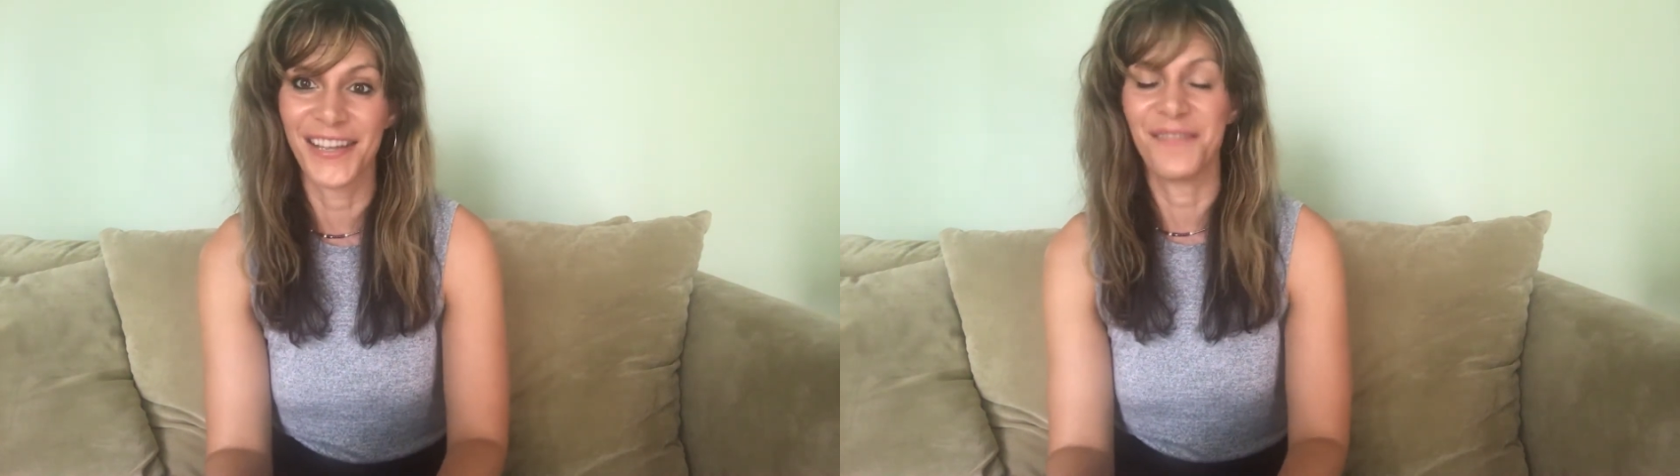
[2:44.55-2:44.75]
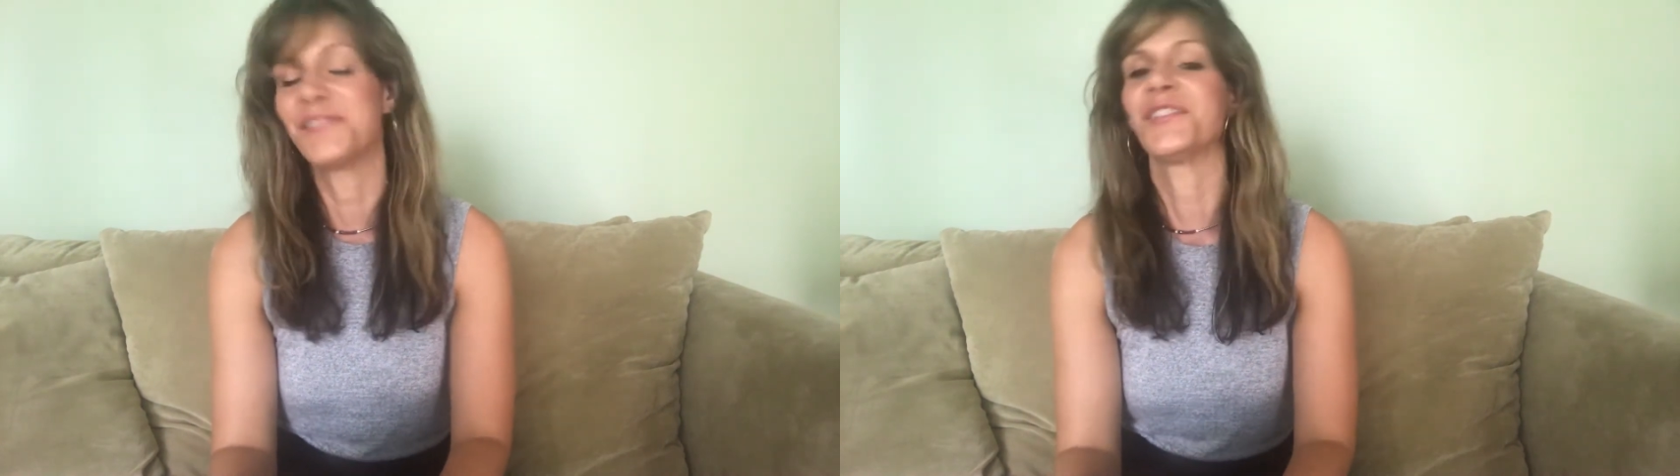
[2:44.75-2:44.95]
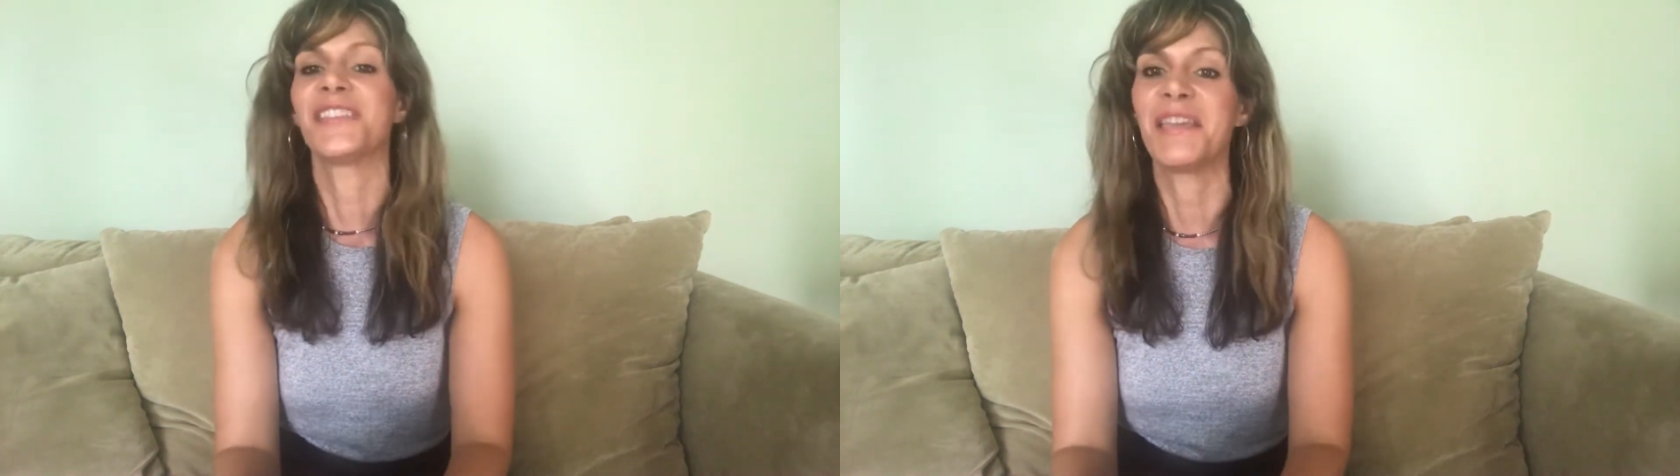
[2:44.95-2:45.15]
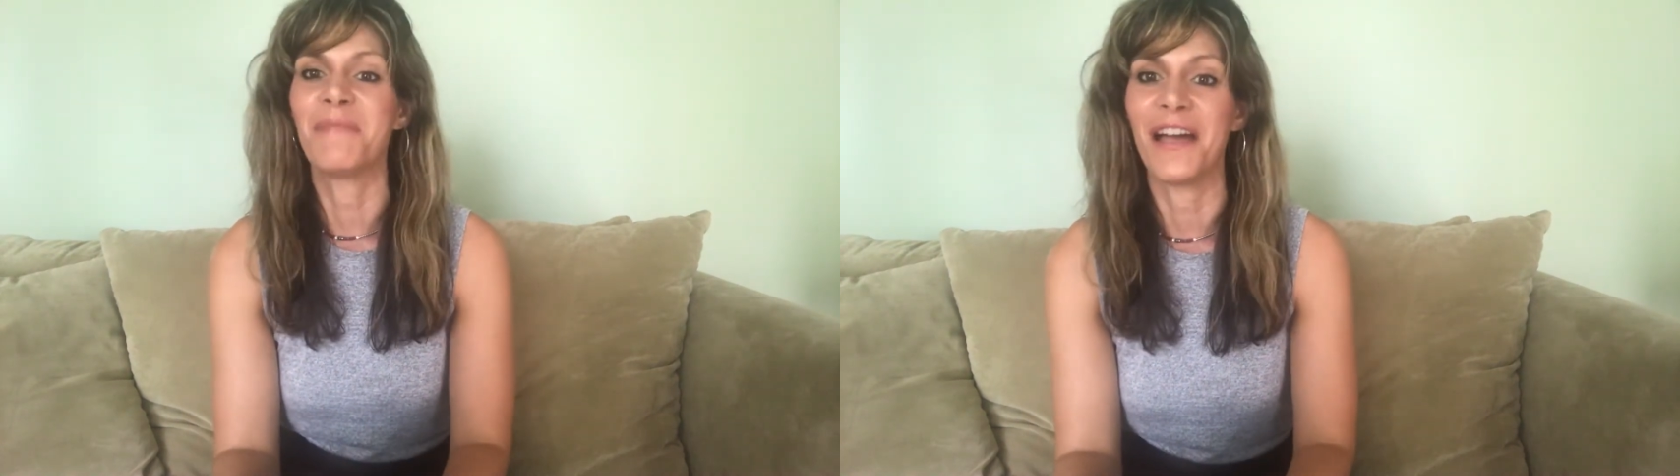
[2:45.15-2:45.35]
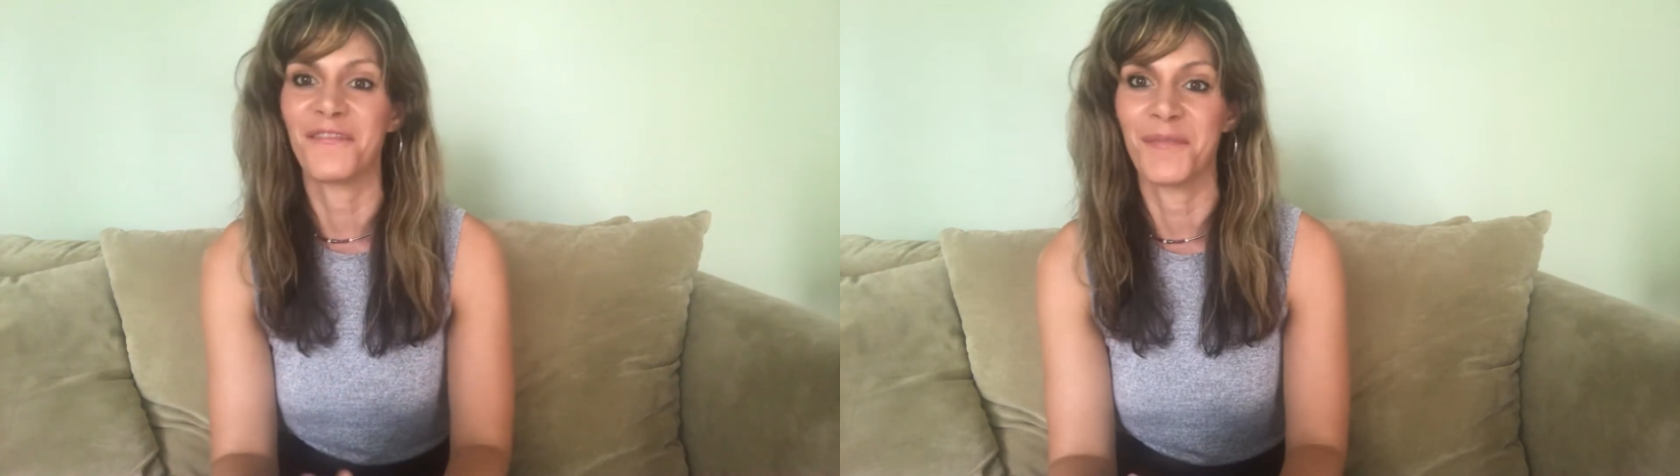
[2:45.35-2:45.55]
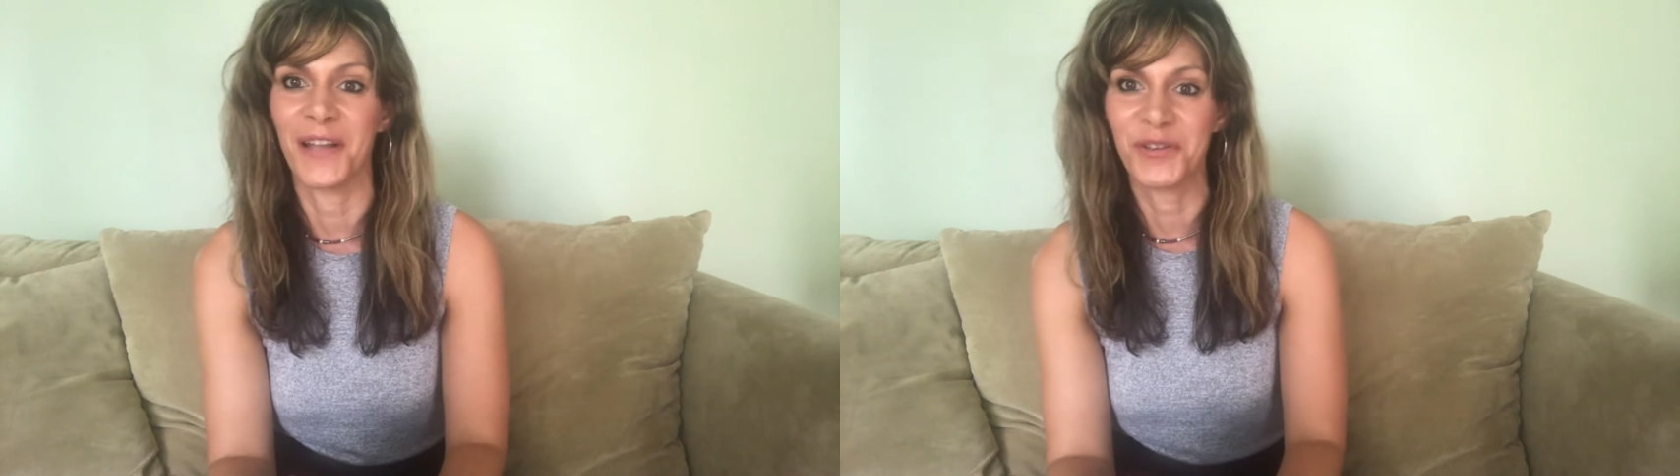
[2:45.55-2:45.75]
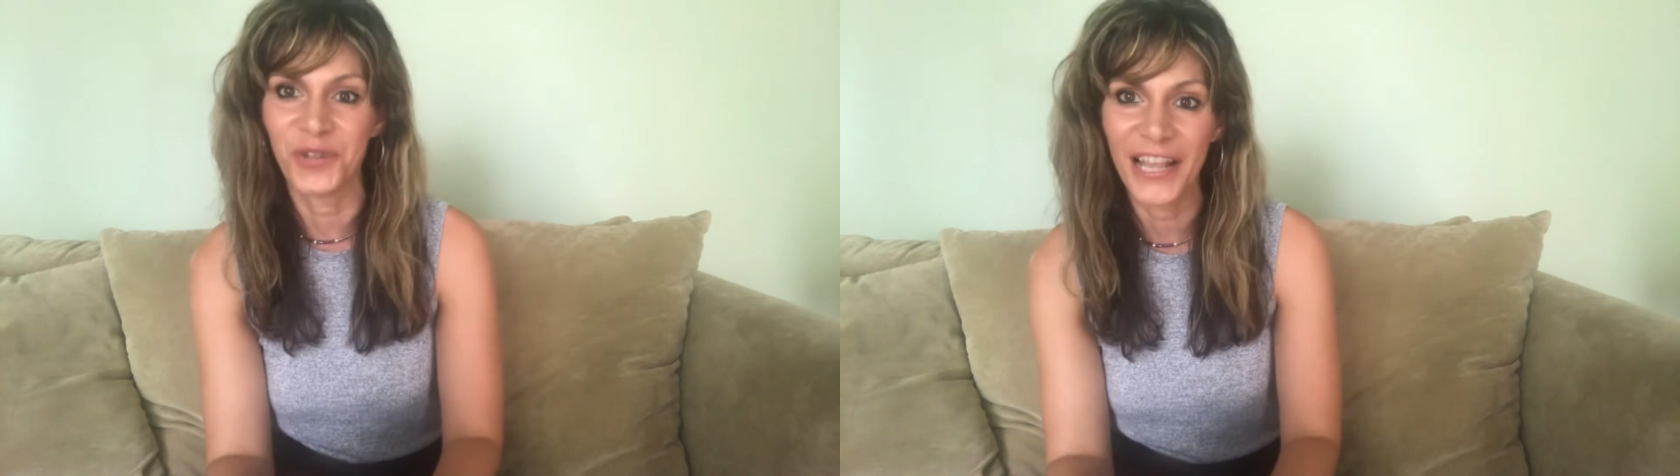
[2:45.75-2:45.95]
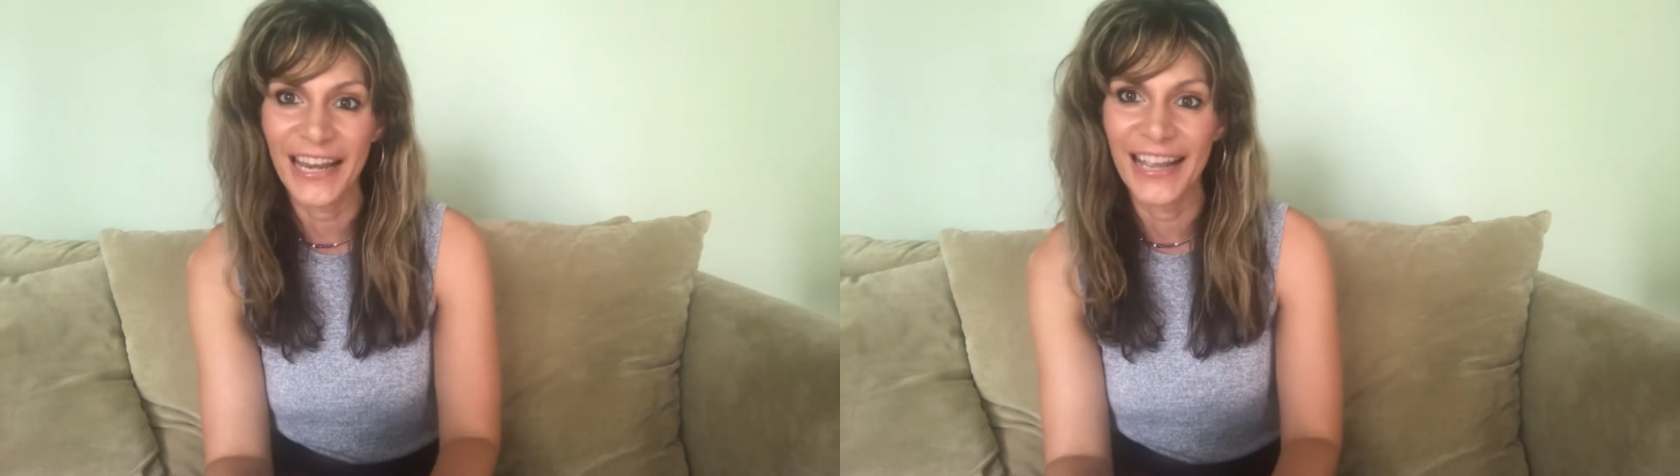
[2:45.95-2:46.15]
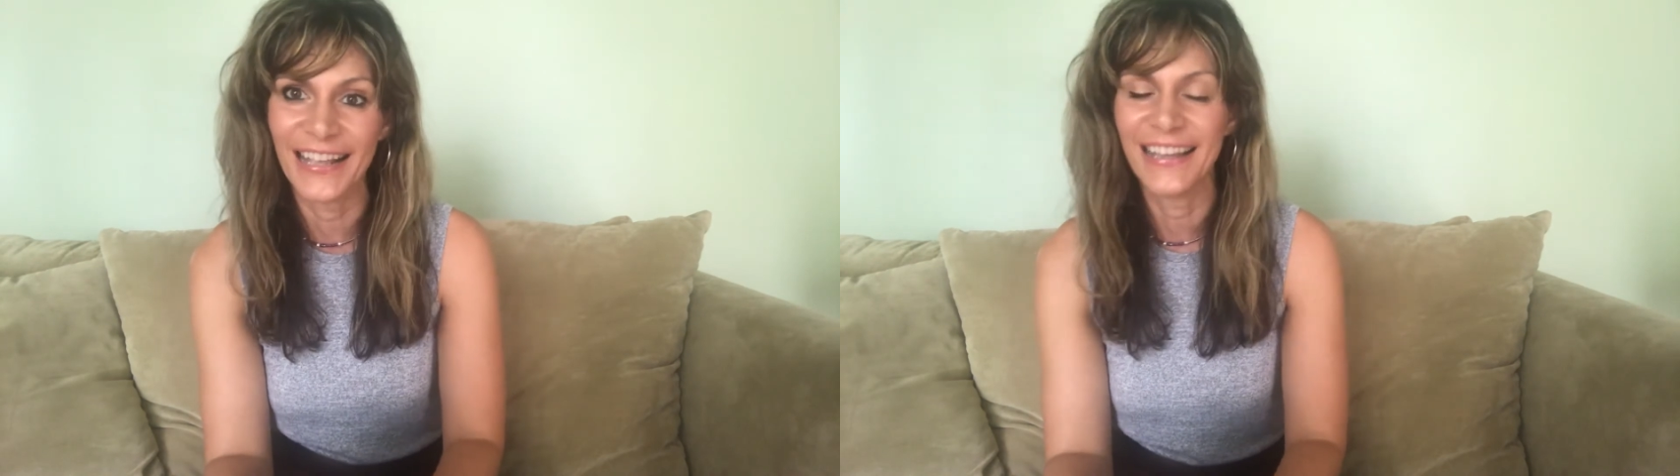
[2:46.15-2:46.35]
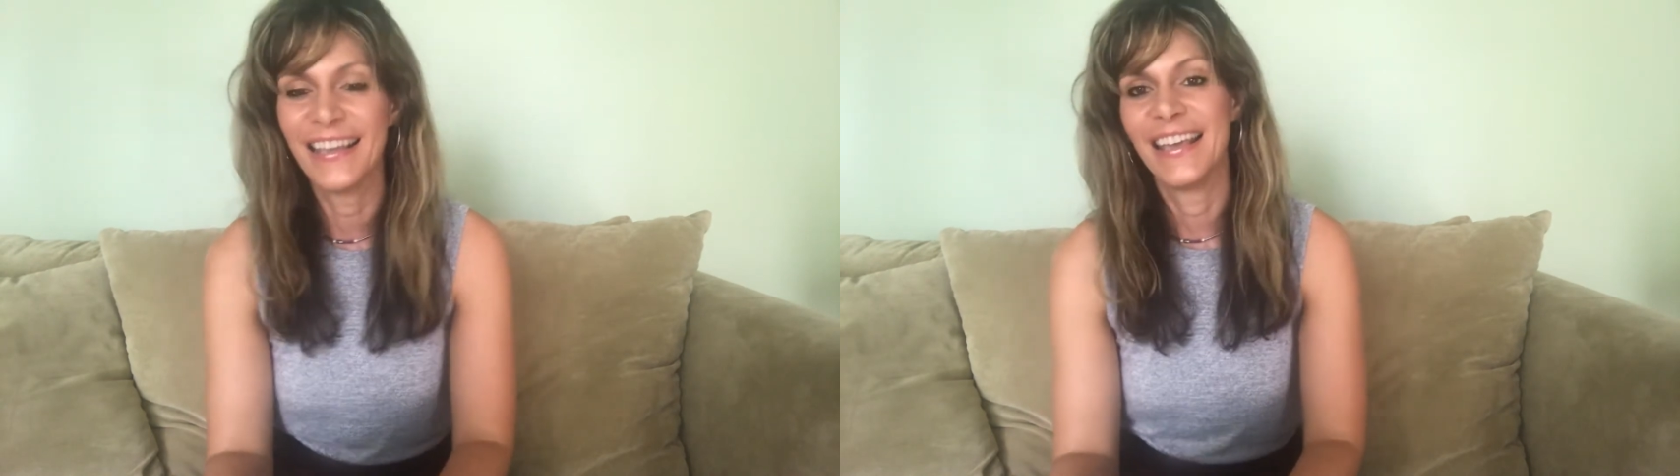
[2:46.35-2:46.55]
I just came back from my training